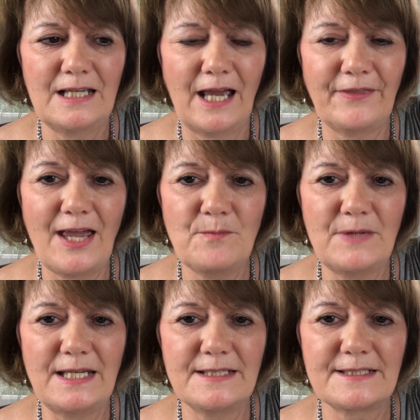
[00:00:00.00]
And that
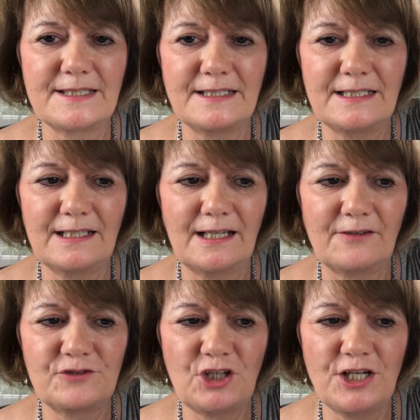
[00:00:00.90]
means that
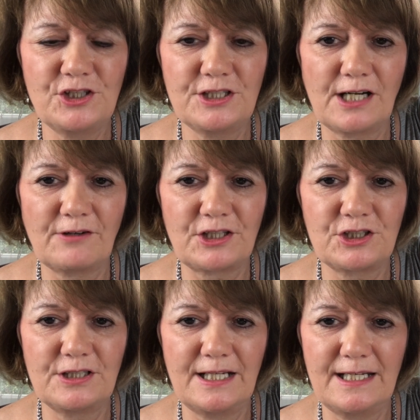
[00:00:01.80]
I've changed the
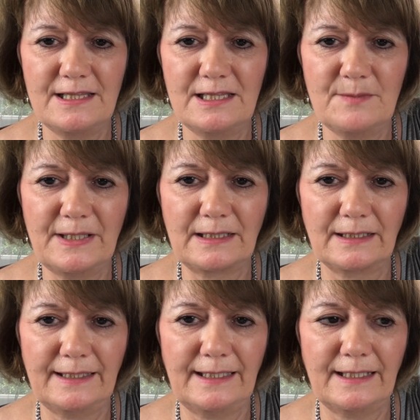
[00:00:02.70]
direction in the middle
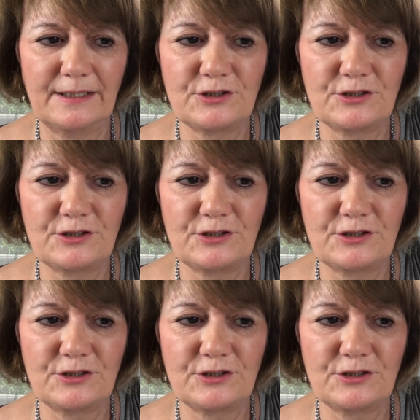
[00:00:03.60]
here.